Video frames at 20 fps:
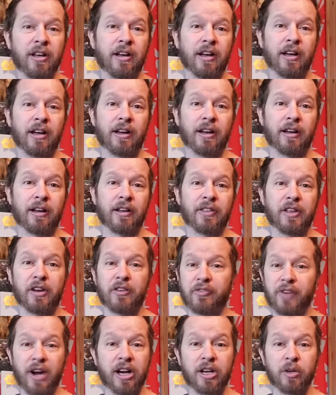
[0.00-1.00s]
Uh, they'll
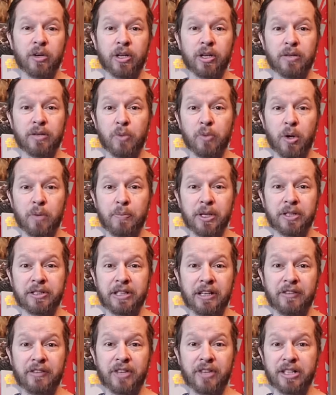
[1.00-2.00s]
fire you at any moment
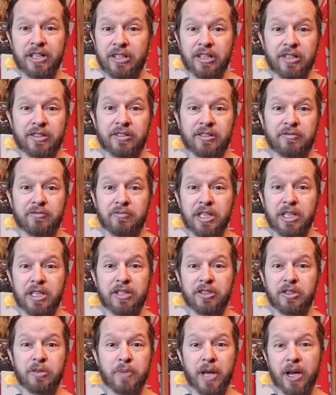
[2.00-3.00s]
if they just need
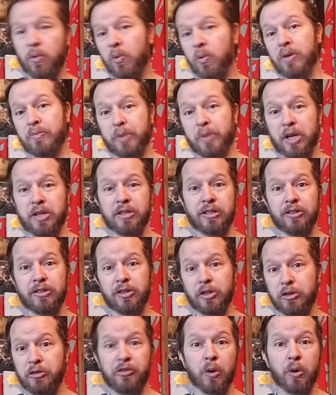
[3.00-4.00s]
to make one person
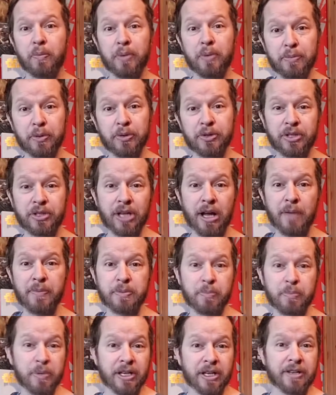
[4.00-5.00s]
do four people's jobs
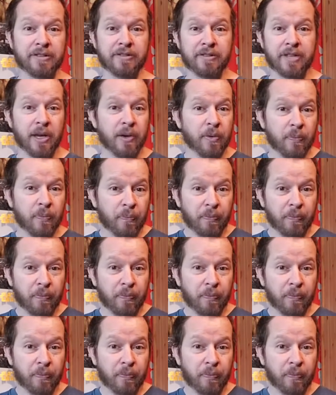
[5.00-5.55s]
because they